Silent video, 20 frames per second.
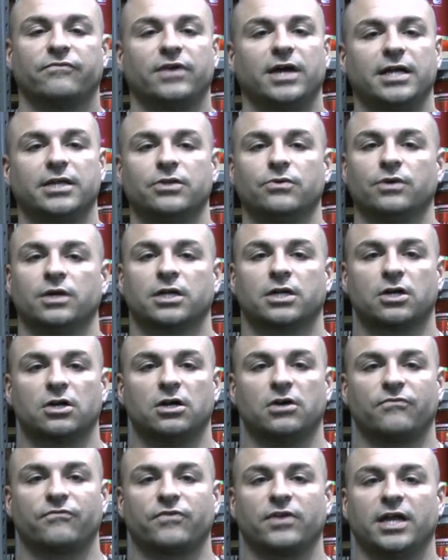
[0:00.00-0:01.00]
find you a
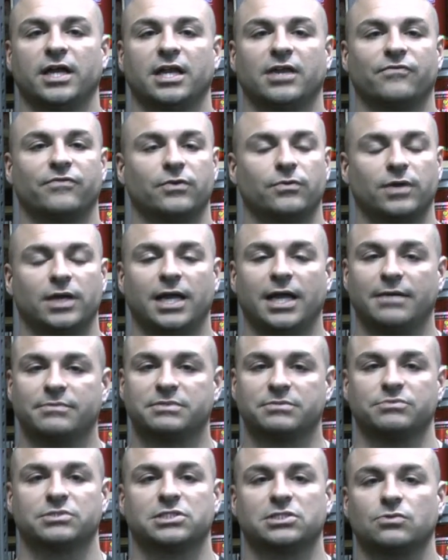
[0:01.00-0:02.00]
girlfriend, if you want to
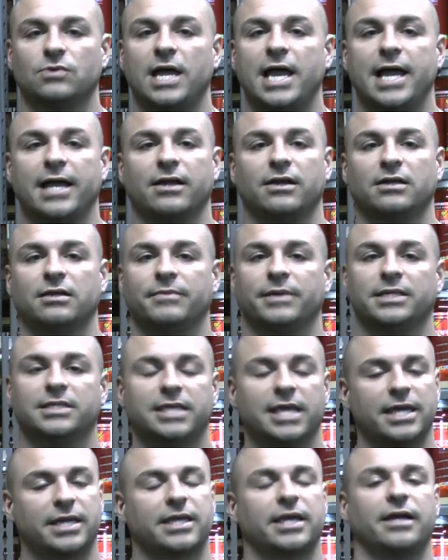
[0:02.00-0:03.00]
have some swag on you, man,
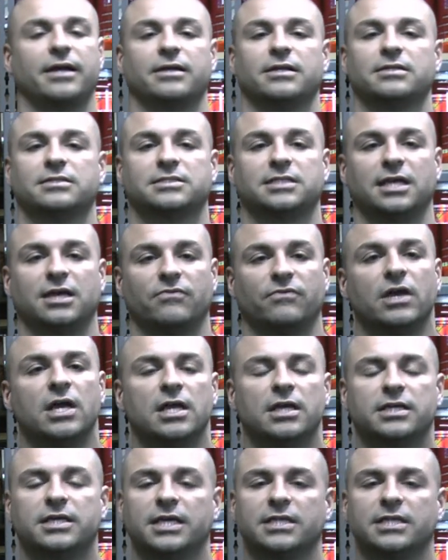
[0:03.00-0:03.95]
take care of yourself.